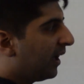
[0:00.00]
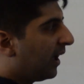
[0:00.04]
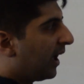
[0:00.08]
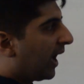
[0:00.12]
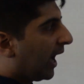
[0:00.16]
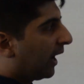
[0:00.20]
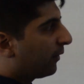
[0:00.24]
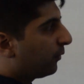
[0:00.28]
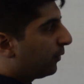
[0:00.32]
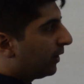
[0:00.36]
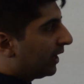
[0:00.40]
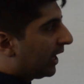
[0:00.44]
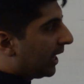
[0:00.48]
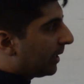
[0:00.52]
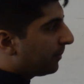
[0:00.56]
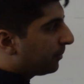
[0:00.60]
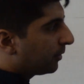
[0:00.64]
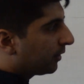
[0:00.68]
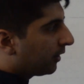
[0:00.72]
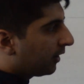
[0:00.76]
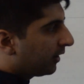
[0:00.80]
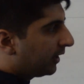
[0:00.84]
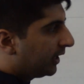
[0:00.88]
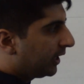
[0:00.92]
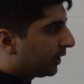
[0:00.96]
Have we
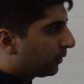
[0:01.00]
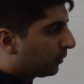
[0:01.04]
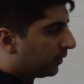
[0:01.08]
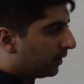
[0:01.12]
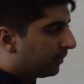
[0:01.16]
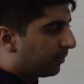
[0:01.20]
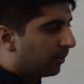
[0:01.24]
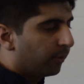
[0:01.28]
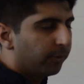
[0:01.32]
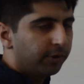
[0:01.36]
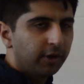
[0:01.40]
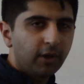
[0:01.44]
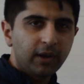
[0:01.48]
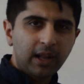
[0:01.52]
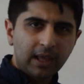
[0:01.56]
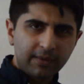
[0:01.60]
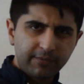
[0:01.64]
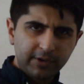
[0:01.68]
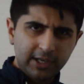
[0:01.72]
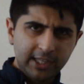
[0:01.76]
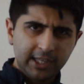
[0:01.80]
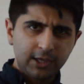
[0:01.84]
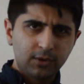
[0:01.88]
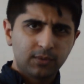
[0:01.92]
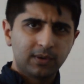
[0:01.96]
labelled our equilibria? We don't have
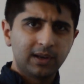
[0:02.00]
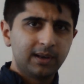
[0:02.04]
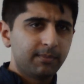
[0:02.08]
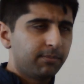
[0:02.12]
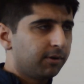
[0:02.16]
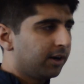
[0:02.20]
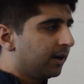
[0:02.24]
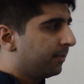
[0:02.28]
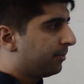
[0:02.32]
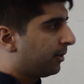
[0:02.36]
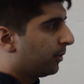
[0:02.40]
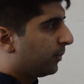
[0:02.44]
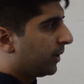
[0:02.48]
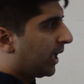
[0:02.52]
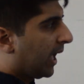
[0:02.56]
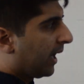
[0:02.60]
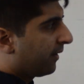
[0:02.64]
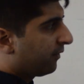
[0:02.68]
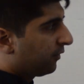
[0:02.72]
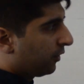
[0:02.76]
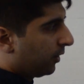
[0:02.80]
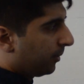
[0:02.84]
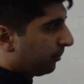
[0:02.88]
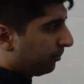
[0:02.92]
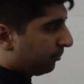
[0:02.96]
any equilibria, but we
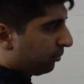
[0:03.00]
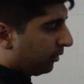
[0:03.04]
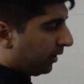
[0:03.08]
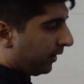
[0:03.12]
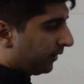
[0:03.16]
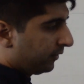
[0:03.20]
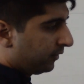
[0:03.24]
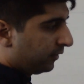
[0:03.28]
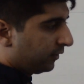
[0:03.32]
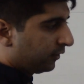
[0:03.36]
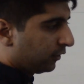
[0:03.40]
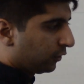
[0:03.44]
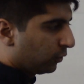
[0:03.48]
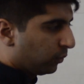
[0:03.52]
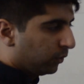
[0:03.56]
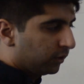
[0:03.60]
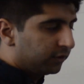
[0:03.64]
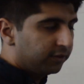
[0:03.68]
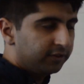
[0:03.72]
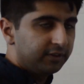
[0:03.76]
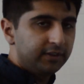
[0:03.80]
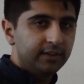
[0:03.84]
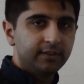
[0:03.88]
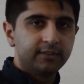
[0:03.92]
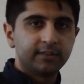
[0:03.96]
have got prices and
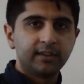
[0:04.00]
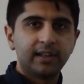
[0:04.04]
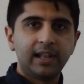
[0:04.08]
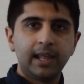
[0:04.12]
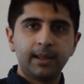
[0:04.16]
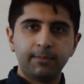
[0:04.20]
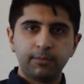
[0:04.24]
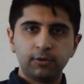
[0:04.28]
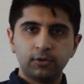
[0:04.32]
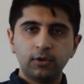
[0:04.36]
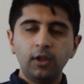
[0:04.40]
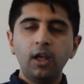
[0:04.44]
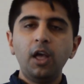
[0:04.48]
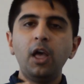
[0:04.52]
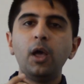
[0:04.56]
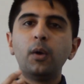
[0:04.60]
quantities to label.